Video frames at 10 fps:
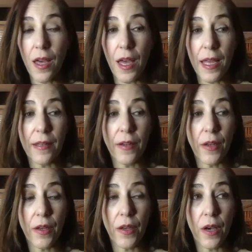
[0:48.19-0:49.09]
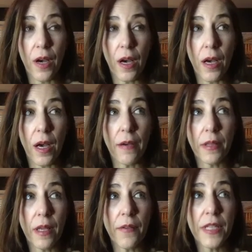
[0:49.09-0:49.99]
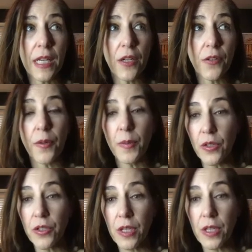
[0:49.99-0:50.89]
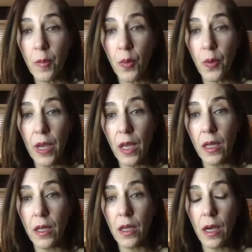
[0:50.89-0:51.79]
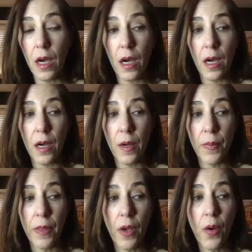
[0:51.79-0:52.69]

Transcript: and I'd love to hear from your standpoint um,